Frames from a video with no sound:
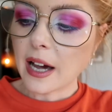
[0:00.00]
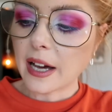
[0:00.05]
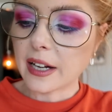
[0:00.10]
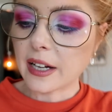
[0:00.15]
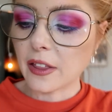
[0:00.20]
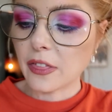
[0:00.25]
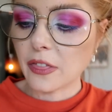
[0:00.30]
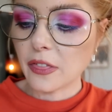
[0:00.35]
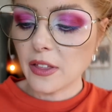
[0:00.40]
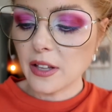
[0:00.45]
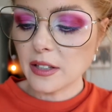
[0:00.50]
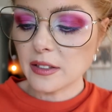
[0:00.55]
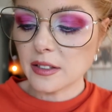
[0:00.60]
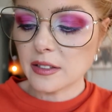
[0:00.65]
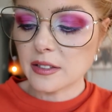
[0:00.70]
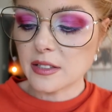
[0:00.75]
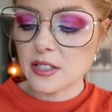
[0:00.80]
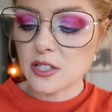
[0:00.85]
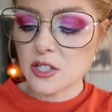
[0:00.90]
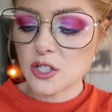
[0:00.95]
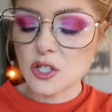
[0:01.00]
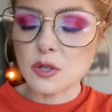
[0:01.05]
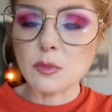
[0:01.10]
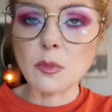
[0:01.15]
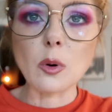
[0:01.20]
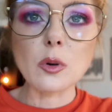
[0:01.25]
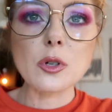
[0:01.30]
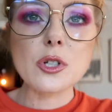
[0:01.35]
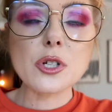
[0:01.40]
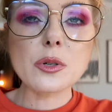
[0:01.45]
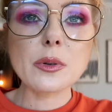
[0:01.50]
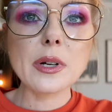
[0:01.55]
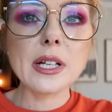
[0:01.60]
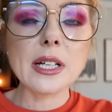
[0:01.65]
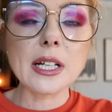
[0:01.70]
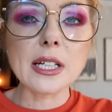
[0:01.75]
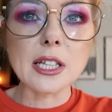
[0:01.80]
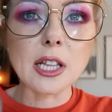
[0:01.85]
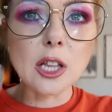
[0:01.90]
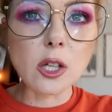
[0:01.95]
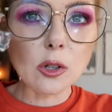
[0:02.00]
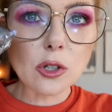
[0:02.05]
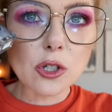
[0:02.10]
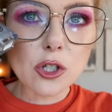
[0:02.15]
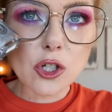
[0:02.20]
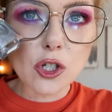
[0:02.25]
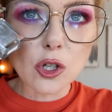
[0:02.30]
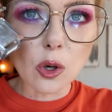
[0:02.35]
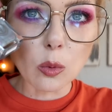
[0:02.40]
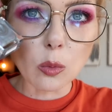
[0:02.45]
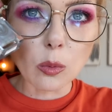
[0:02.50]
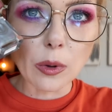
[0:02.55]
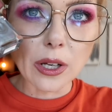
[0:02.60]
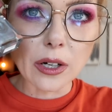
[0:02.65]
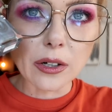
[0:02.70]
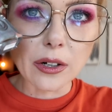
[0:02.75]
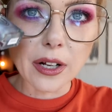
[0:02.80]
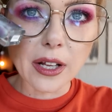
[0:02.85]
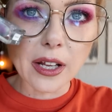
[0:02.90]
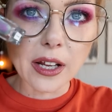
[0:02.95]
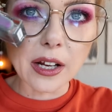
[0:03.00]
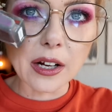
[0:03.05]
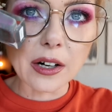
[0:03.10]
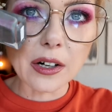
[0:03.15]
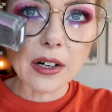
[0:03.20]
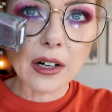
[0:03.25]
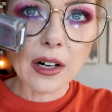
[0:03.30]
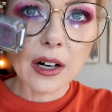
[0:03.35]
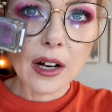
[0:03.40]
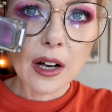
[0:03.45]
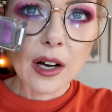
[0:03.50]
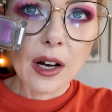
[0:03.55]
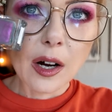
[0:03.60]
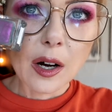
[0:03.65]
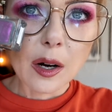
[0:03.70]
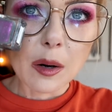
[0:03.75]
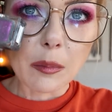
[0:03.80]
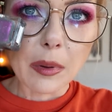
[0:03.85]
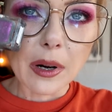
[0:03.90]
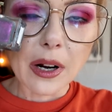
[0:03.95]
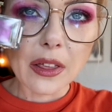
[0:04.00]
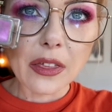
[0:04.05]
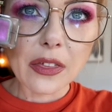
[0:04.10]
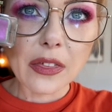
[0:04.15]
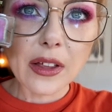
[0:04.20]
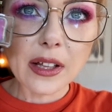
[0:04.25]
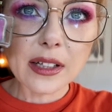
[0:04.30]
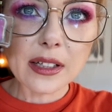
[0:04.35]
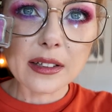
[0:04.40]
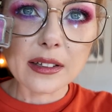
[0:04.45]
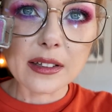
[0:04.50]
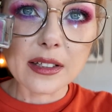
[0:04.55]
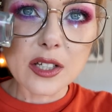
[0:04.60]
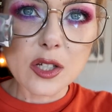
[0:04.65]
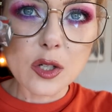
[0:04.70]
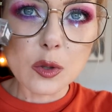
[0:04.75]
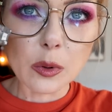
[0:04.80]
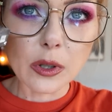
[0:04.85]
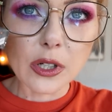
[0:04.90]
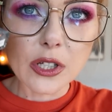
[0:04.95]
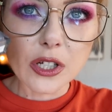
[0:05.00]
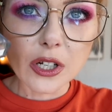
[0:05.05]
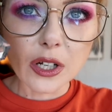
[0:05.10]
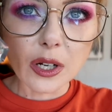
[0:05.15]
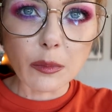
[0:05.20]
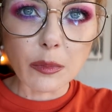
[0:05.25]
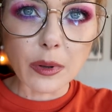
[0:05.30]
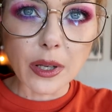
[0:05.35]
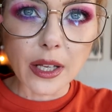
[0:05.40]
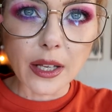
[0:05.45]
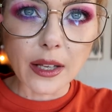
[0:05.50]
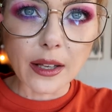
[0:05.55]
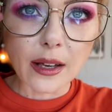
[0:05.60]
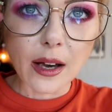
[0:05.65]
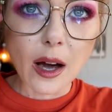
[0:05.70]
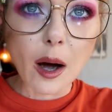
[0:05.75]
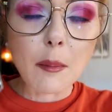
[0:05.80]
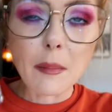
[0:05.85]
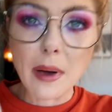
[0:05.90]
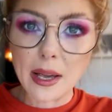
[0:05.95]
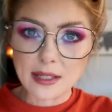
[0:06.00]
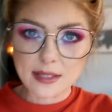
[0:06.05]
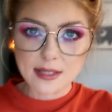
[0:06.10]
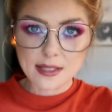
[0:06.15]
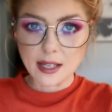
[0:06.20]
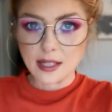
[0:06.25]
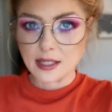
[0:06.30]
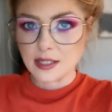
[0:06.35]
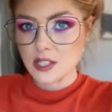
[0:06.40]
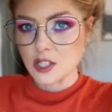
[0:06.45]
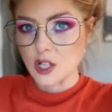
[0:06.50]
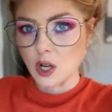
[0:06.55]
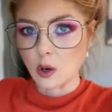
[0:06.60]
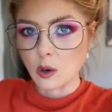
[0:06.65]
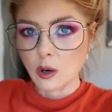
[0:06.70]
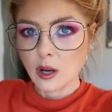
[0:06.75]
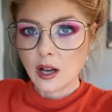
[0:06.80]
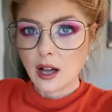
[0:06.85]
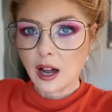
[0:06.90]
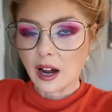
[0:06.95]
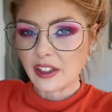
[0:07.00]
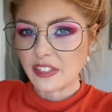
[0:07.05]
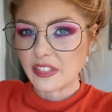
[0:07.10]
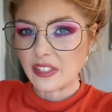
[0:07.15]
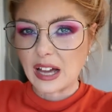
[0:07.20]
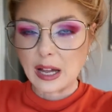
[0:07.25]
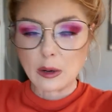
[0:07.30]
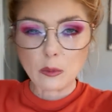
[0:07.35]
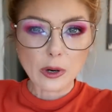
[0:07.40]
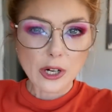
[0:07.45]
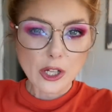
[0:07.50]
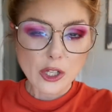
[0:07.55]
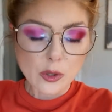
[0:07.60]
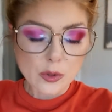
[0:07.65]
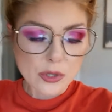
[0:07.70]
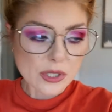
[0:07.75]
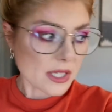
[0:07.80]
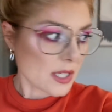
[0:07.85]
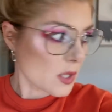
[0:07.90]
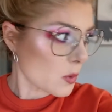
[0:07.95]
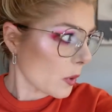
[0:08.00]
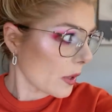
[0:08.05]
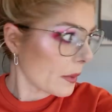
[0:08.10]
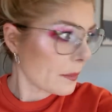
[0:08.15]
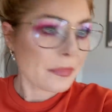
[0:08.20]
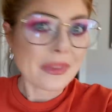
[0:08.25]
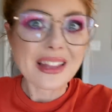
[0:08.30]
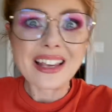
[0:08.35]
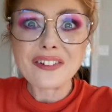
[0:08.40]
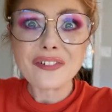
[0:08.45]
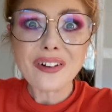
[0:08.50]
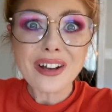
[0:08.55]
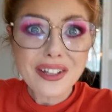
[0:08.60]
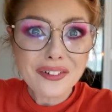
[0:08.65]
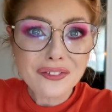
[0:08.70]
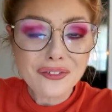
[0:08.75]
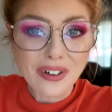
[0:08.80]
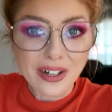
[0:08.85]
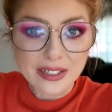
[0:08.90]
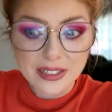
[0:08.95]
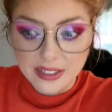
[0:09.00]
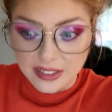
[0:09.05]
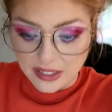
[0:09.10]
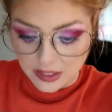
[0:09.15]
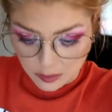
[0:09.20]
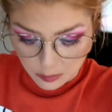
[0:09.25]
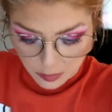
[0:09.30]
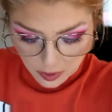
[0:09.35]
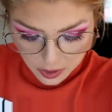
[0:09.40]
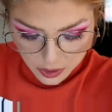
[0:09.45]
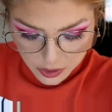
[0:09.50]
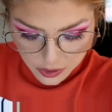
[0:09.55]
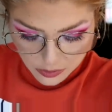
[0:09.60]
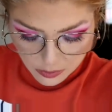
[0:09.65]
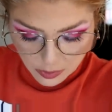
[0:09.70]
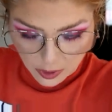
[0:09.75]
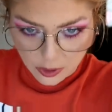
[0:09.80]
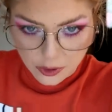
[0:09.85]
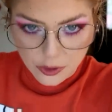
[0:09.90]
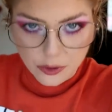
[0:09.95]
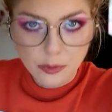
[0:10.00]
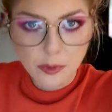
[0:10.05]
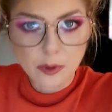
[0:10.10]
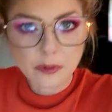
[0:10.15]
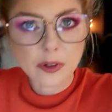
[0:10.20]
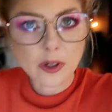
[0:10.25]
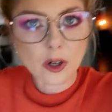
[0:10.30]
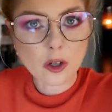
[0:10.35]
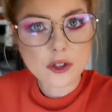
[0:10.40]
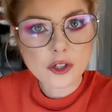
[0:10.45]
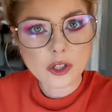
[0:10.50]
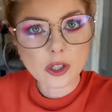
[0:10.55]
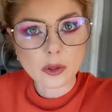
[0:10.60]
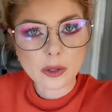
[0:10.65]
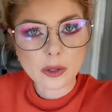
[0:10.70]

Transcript: And I think that this Smokescreen, it looks so weird here, but I think that this one is going to be amazing. So I want to use this one if I can find a nail polish remover. Also,